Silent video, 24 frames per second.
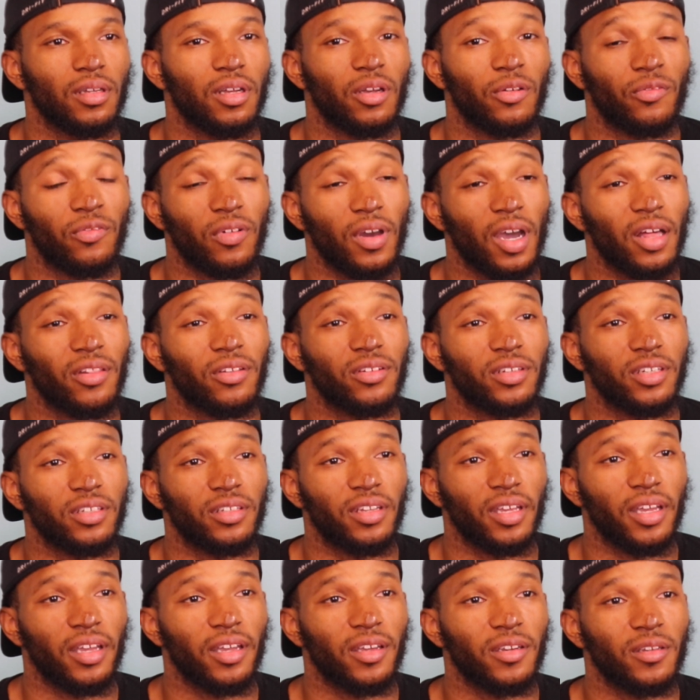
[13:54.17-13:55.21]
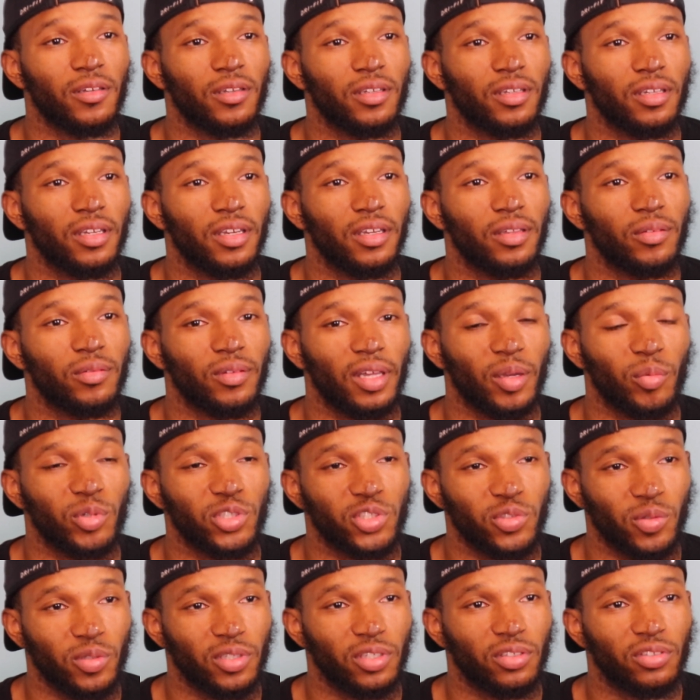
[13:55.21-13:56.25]
A father and a dad, like
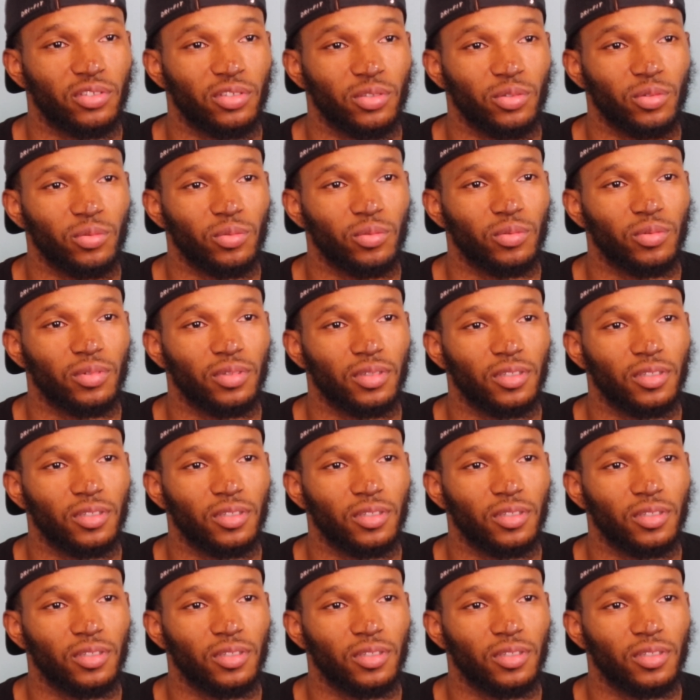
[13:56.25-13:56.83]
between the two.